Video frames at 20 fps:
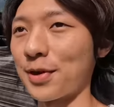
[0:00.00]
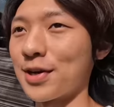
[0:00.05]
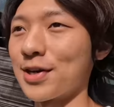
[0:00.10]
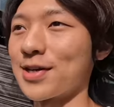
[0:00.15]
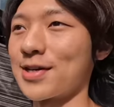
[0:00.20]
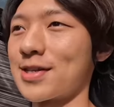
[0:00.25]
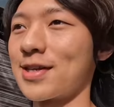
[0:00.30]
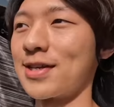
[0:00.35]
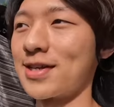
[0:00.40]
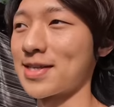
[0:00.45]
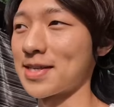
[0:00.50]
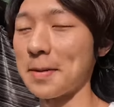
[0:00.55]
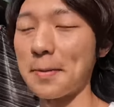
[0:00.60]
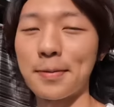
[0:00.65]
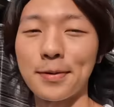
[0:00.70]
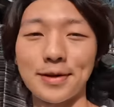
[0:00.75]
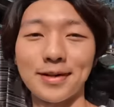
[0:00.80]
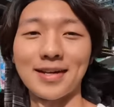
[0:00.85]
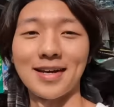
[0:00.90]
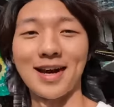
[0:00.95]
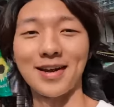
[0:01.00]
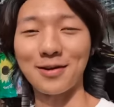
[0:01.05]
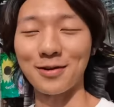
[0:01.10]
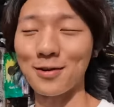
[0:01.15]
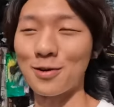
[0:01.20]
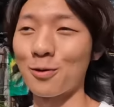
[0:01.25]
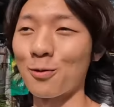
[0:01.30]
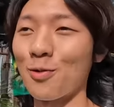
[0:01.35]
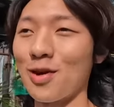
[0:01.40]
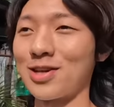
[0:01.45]
because simply I don't
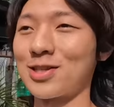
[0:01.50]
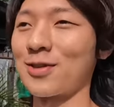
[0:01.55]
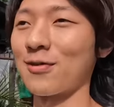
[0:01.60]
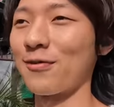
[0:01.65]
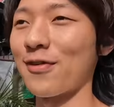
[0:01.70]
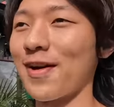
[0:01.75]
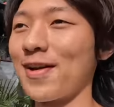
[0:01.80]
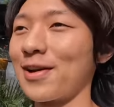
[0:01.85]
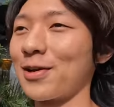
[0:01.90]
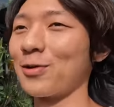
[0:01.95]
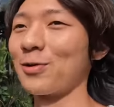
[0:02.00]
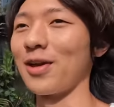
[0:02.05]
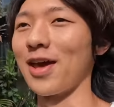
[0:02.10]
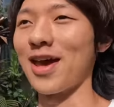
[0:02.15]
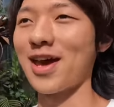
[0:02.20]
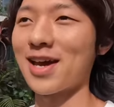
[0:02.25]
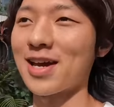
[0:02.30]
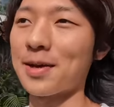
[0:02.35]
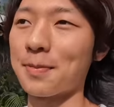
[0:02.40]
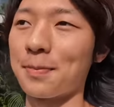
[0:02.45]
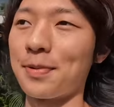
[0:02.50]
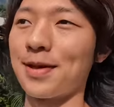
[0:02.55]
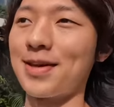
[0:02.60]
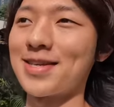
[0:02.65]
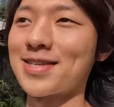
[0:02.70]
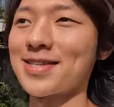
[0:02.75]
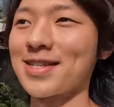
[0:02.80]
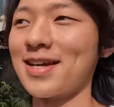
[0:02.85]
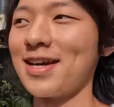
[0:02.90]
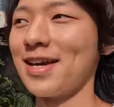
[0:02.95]
know where to find a good haircut
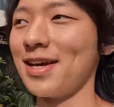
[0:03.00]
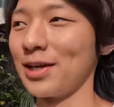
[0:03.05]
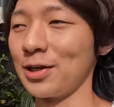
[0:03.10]
place.